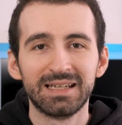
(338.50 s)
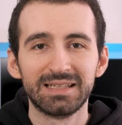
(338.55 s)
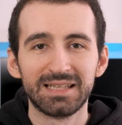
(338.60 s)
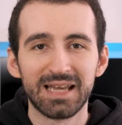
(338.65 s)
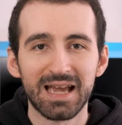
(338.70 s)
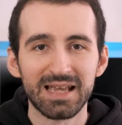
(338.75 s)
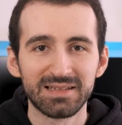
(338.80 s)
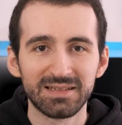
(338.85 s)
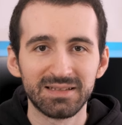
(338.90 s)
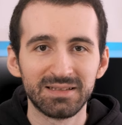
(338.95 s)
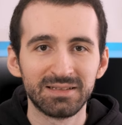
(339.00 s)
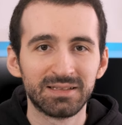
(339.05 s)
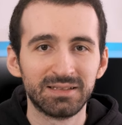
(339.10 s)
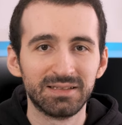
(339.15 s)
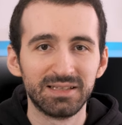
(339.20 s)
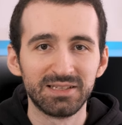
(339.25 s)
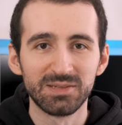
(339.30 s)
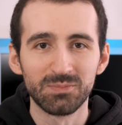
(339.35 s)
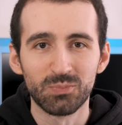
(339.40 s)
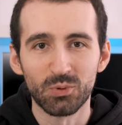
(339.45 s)
it hasn't
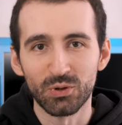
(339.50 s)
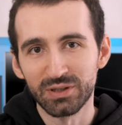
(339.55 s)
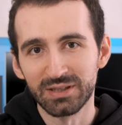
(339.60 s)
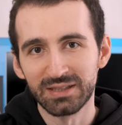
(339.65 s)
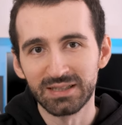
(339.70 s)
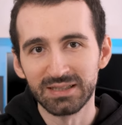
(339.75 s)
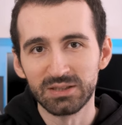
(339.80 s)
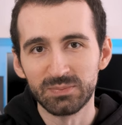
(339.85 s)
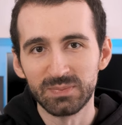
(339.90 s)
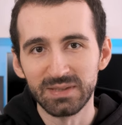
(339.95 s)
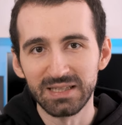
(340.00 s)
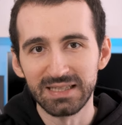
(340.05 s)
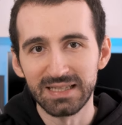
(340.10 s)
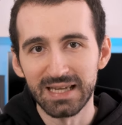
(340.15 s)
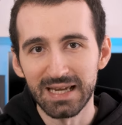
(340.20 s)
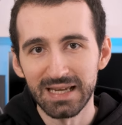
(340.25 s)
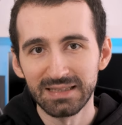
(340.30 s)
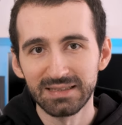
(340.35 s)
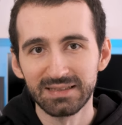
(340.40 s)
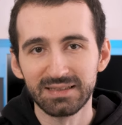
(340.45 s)
disappointed me
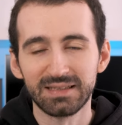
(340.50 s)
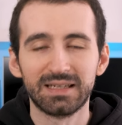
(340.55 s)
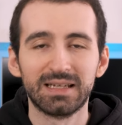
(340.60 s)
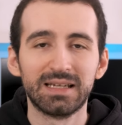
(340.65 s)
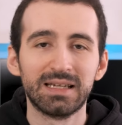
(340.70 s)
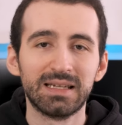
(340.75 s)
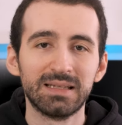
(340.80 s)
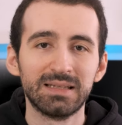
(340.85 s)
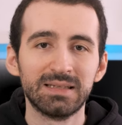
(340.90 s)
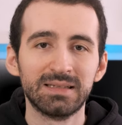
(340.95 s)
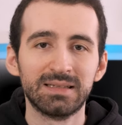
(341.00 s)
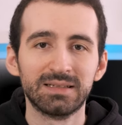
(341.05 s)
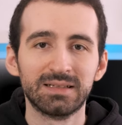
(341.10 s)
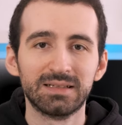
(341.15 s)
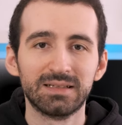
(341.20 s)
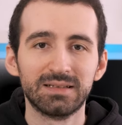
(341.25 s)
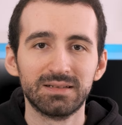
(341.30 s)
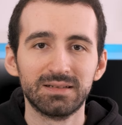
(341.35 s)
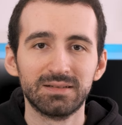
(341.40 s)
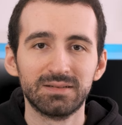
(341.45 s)
yet and
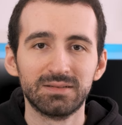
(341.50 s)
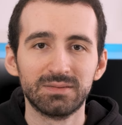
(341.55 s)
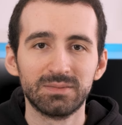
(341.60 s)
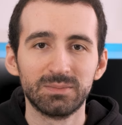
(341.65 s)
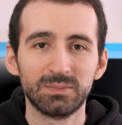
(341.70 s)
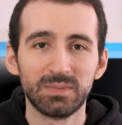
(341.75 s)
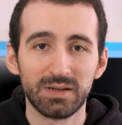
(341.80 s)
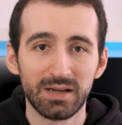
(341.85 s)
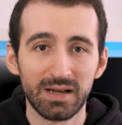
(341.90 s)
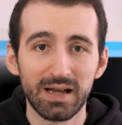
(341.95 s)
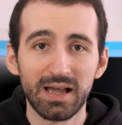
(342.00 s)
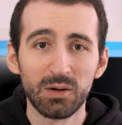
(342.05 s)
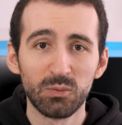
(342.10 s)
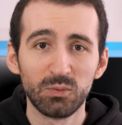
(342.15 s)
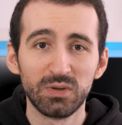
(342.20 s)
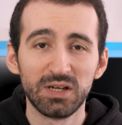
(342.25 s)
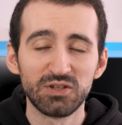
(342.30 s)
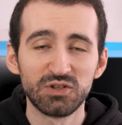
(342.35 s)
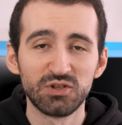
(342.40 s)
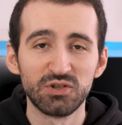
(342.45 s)
I
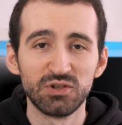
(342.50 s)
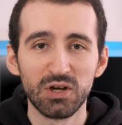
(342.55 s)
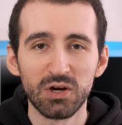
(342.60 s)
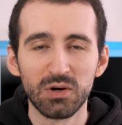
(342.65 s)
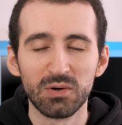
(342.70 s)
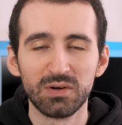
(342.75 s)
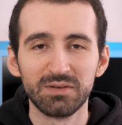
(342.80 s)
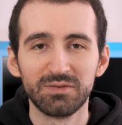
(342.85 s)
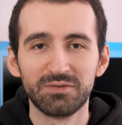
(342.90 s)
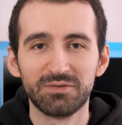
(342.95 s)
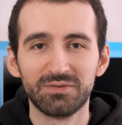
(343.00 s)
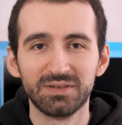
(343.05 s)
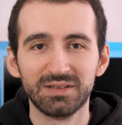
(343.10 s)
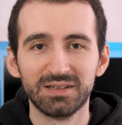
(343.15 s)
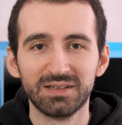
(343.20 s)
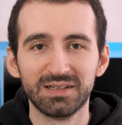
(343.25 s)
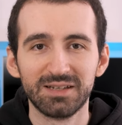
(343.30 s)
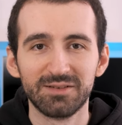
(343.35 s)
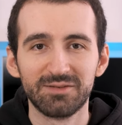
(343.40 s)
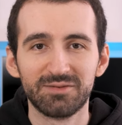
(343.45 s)
will let you know if,
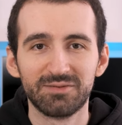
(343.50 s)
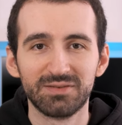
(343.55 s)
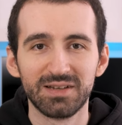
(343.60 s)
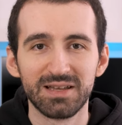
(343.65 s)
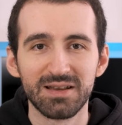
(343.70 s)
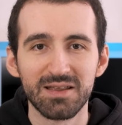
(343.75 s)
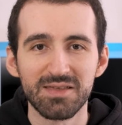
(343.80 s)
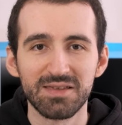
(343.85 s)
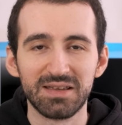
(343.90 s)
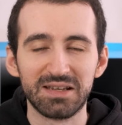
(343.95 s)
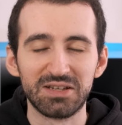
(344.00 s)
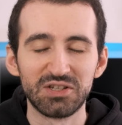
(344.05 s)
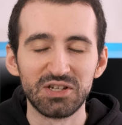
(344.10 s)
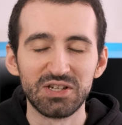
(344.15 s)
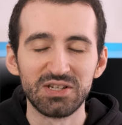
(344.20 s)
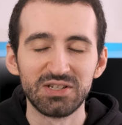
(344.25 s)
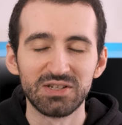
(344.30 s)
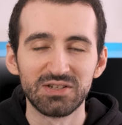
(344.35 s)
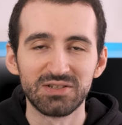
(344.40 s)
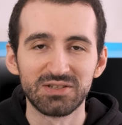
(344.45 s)
uh, if anything
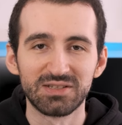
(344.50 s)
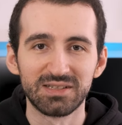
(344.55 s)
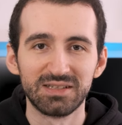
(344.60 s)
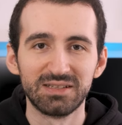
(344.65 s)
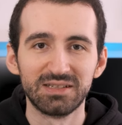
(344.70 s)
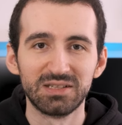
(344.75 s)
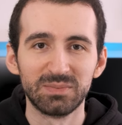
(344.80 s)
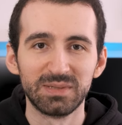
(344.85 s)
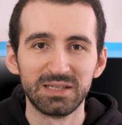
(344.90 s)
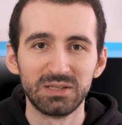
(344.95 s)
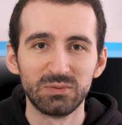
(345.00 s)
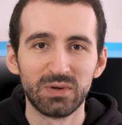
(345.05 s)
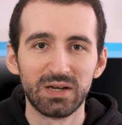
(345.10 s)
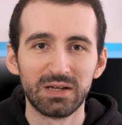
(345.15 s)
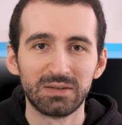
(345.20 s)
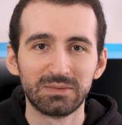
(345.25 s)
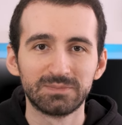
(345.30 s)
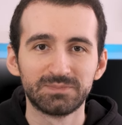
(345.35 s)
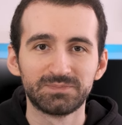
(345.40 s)
changes in the meanwhile.